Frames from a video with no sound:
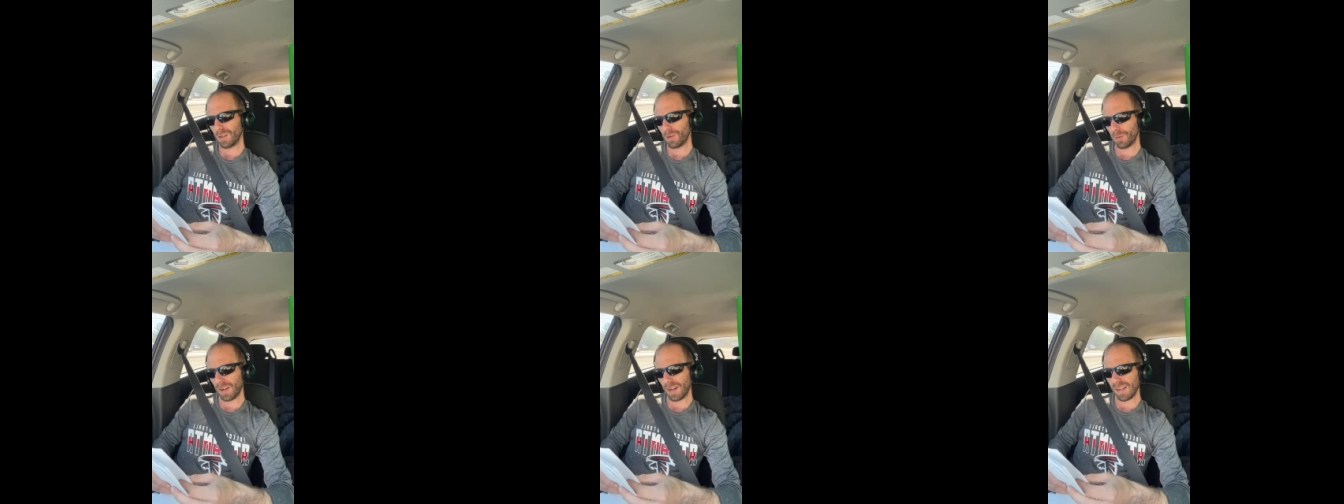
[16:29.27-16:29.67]

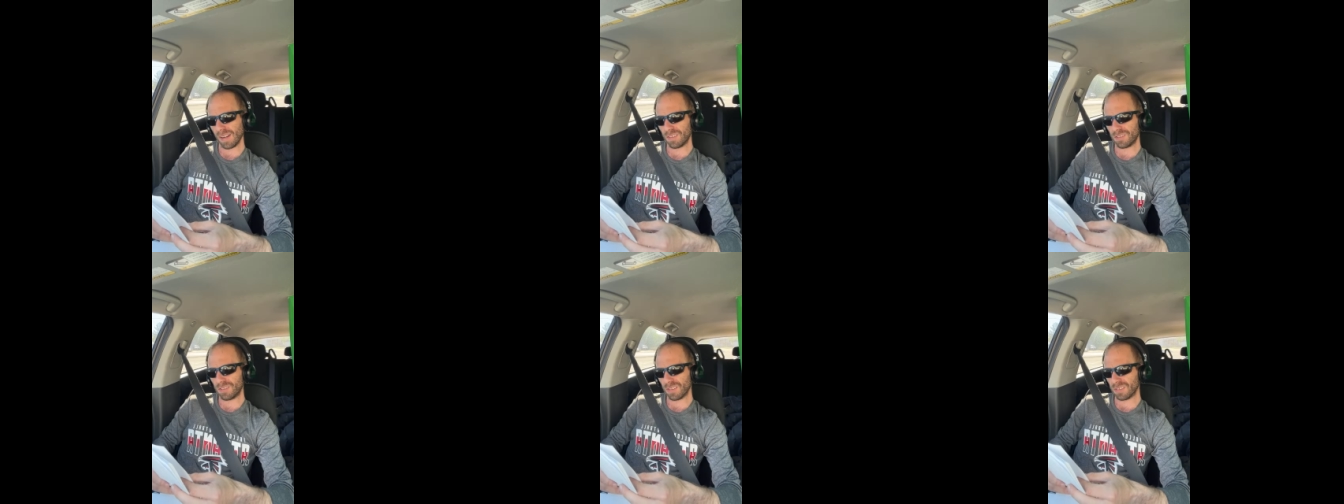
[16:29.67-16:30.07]
when
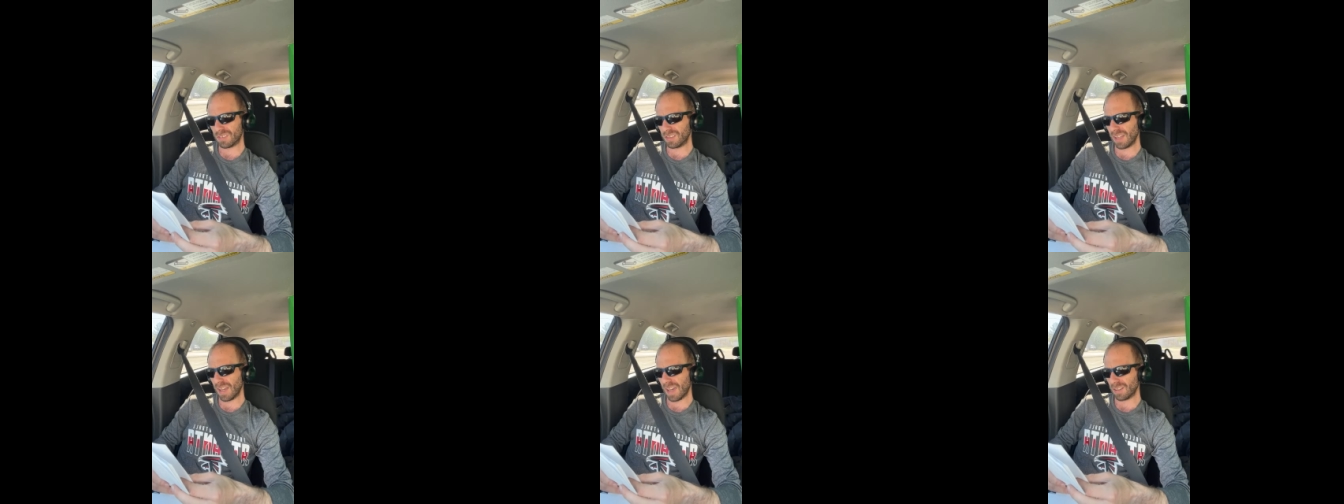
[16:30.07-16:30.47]

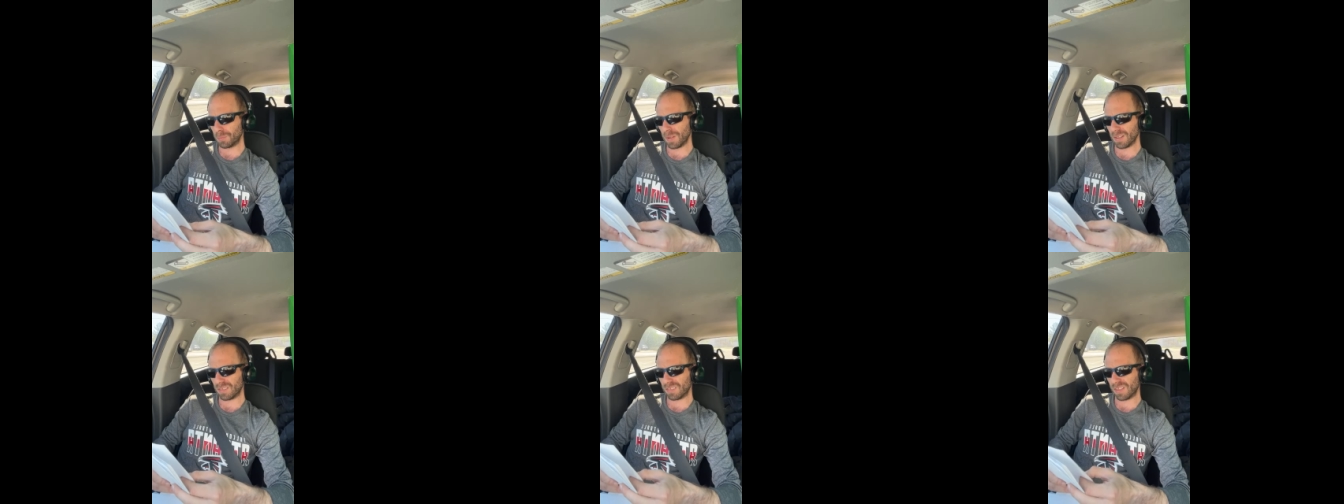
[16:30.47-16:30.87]
indigency has
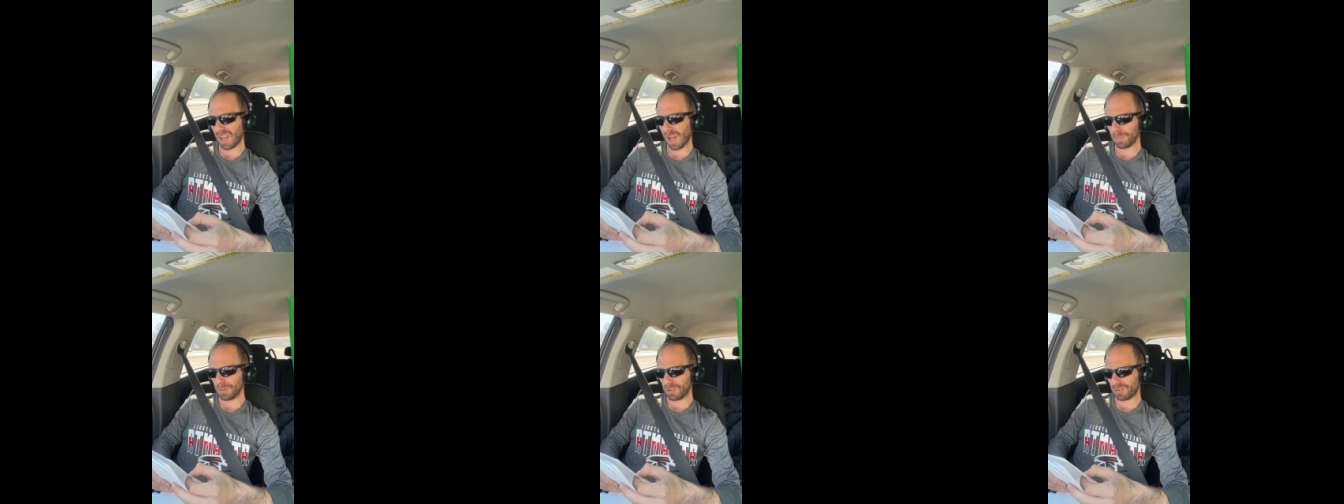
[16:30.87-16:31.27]
been
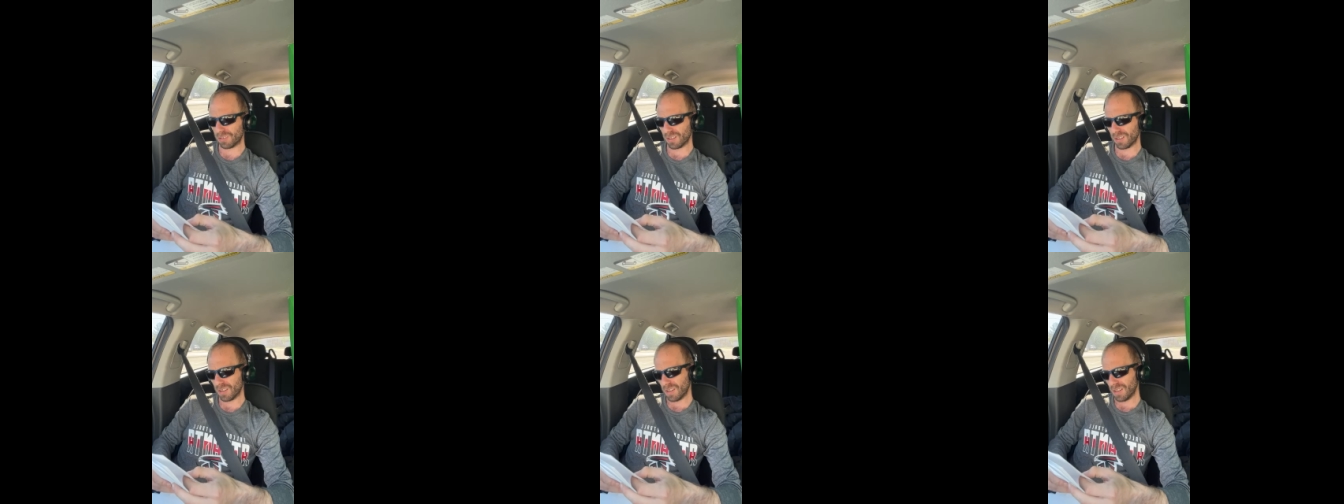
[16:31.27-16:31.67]

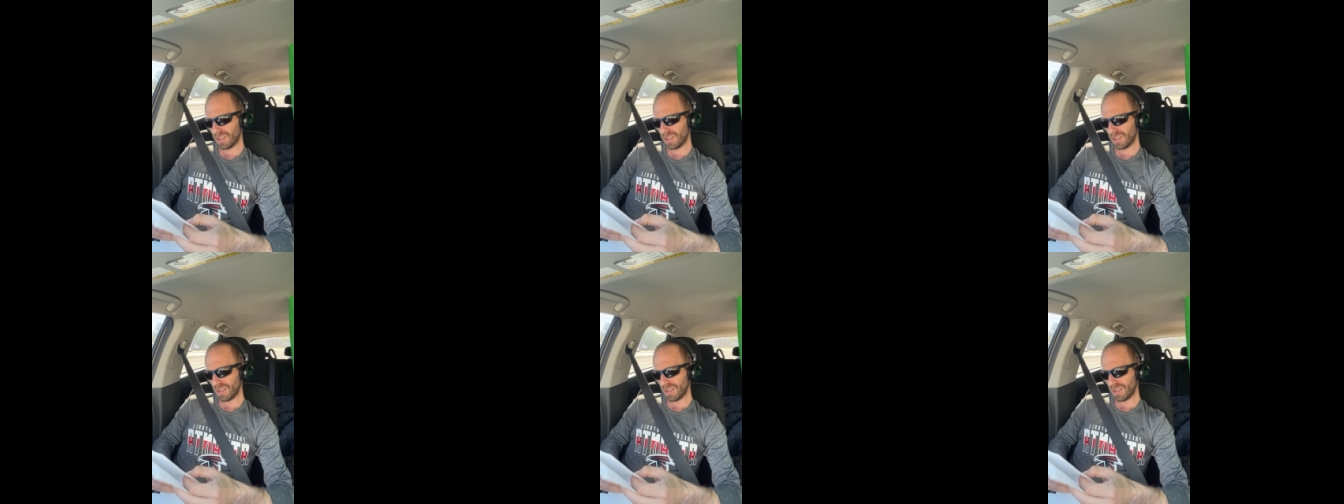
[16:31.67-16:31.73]
established.